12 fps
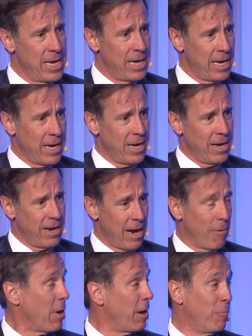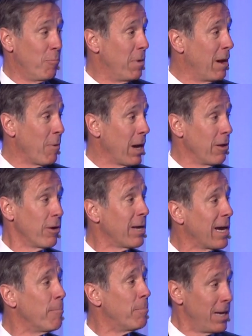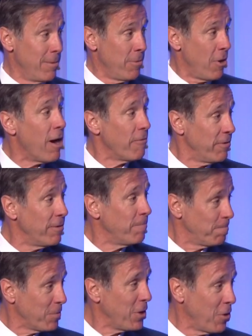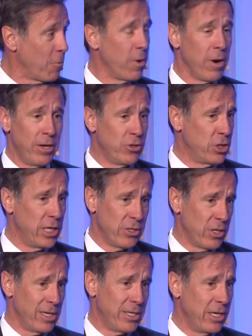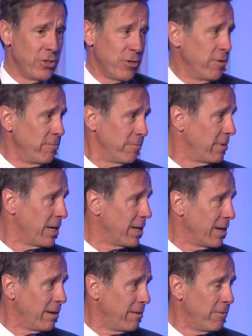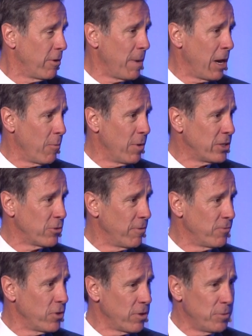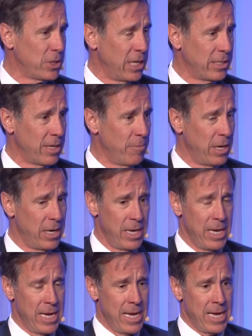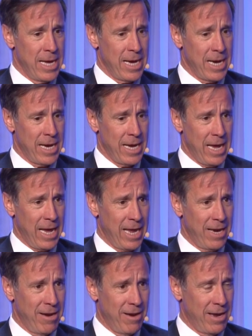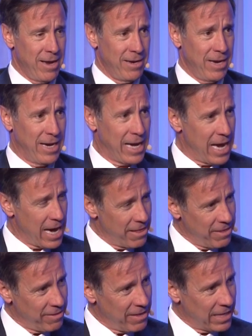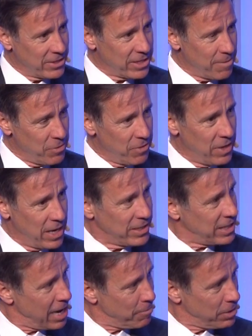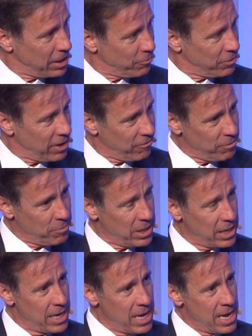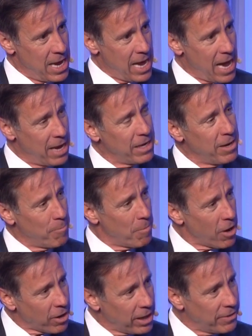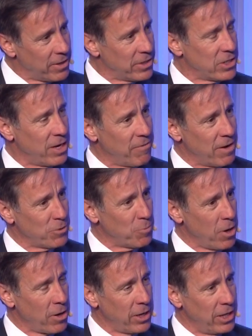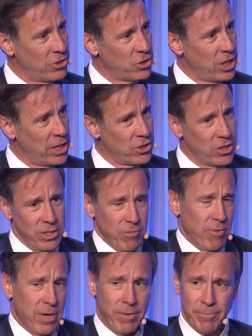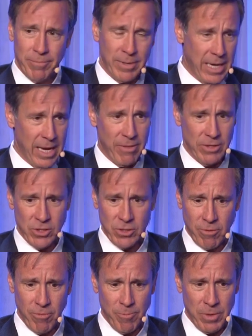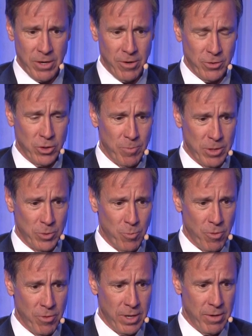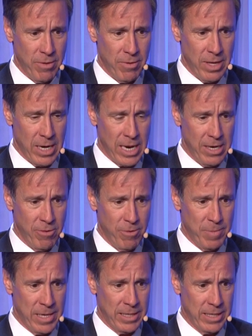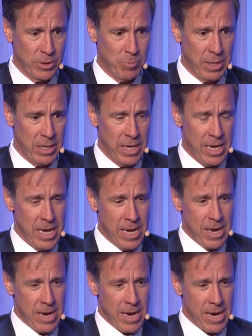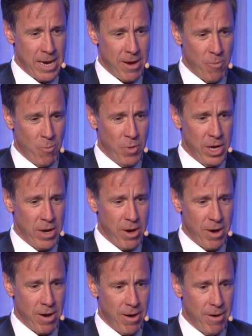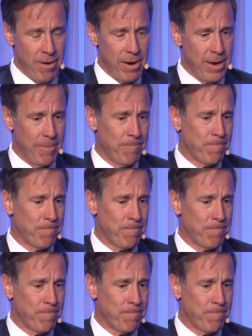I want to look like a bum often, wearing jeans and a t-shirt, no matter what sort of circumstance I'm in. And again, I think that's something that is happening with everybody. How do you market this stuff? How's marketing changing? Well, again, this is a group that knows so much more than I do about this, but we are,